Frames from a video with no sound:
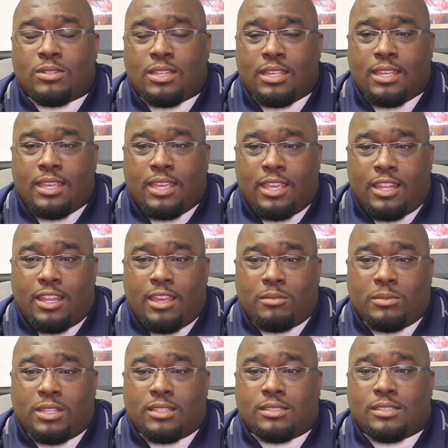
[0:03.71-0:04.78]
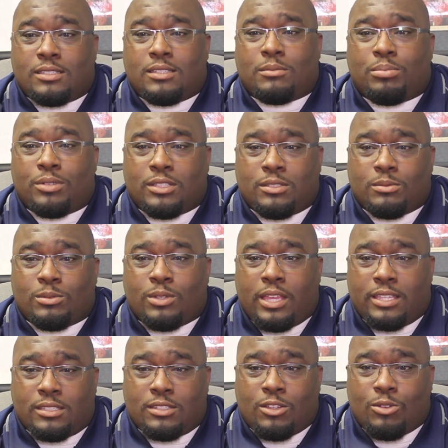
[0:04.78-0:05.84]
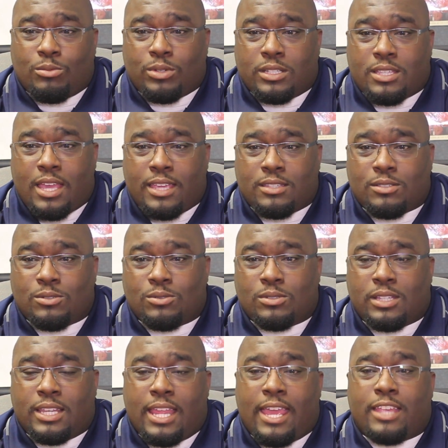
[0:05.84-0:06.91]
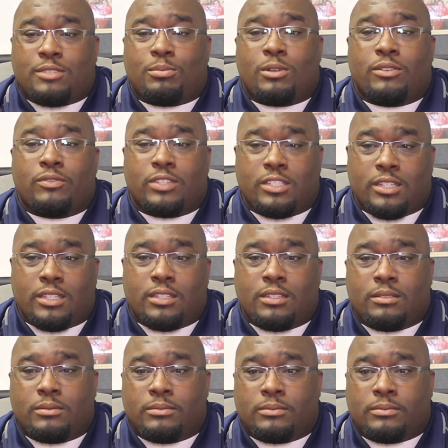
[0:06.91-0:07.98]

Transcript: and I'm the assistant principal at Stonebridge High School in Ashburn, Virginia.